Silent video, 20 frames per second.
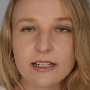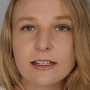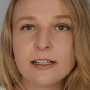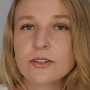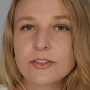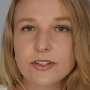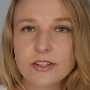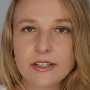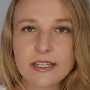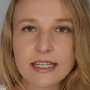
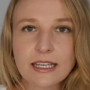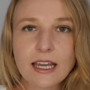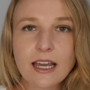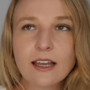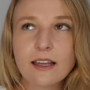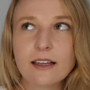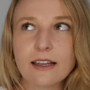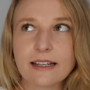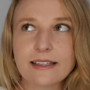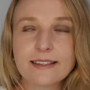So
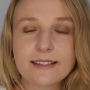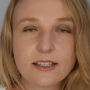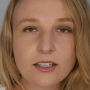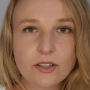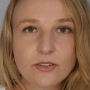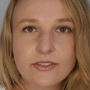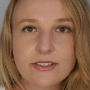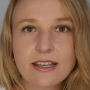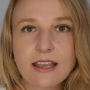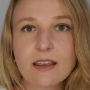here, instead
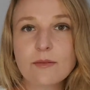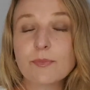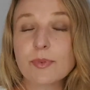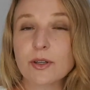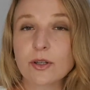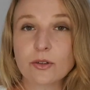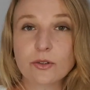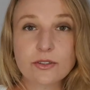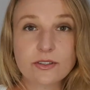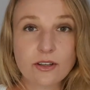of saying
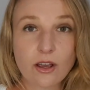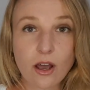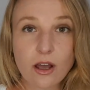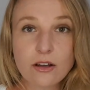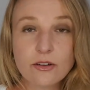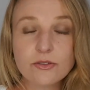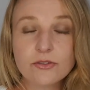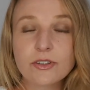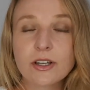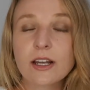because
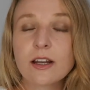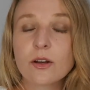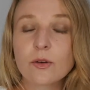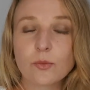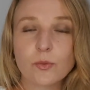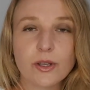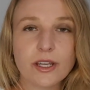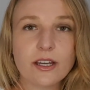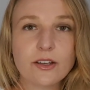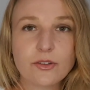of,
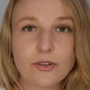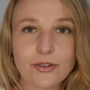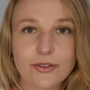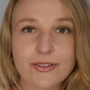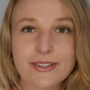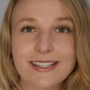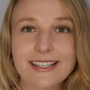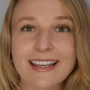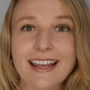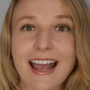we are
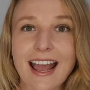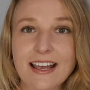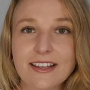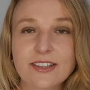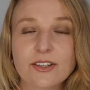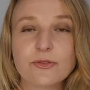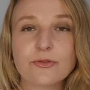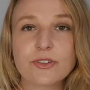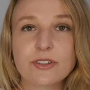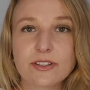using as
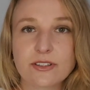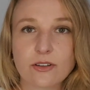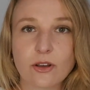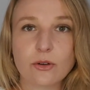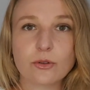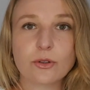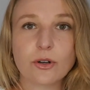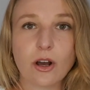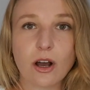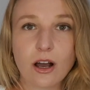a
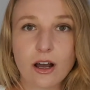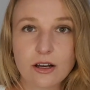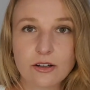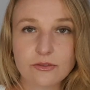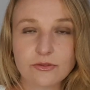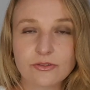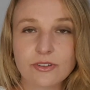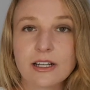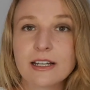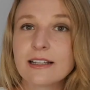result
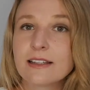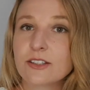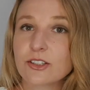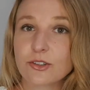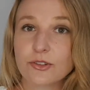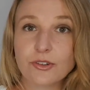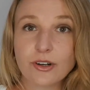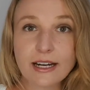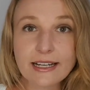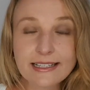of. It's a
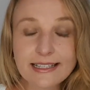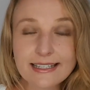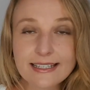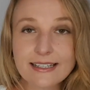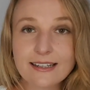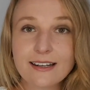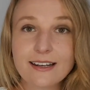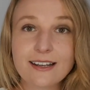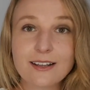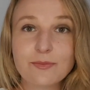great
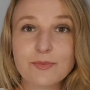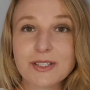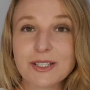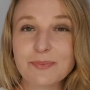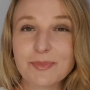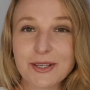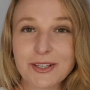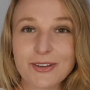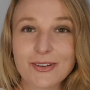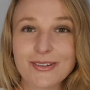synonym to
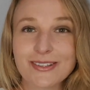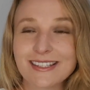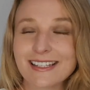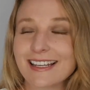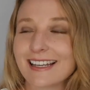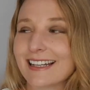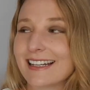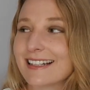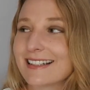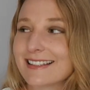be
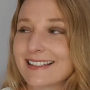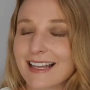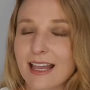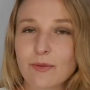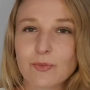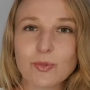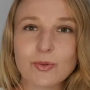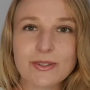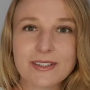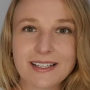using
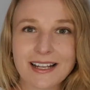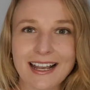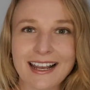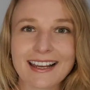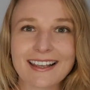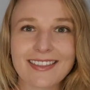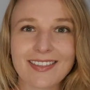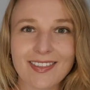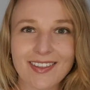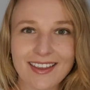examples
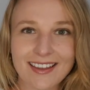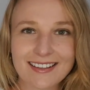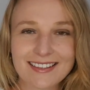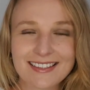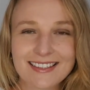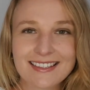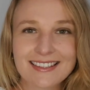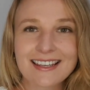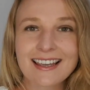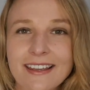like this.
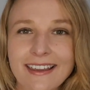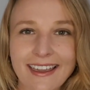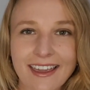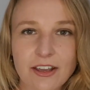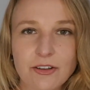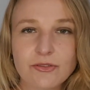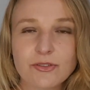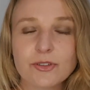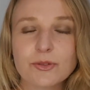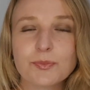
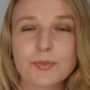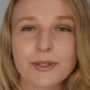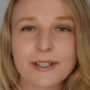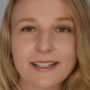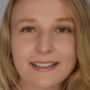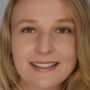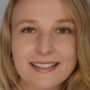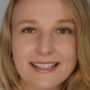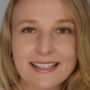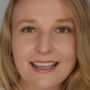Careful
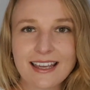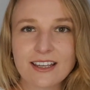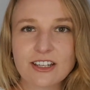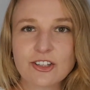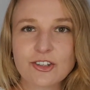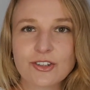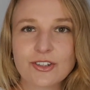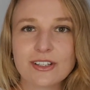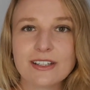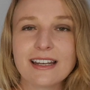
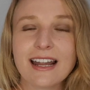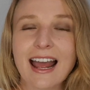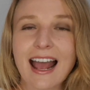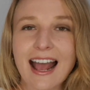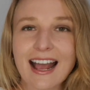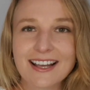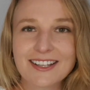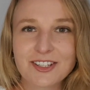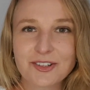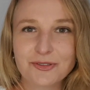pronunciation,
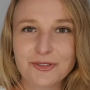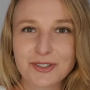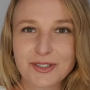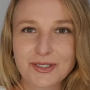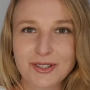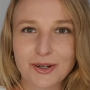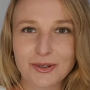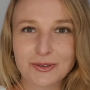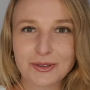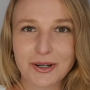as a
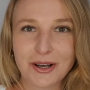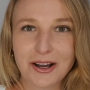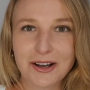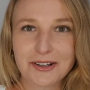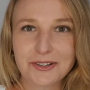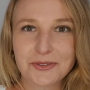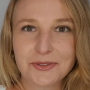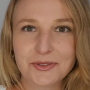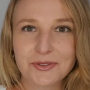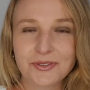result
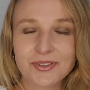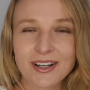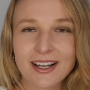of.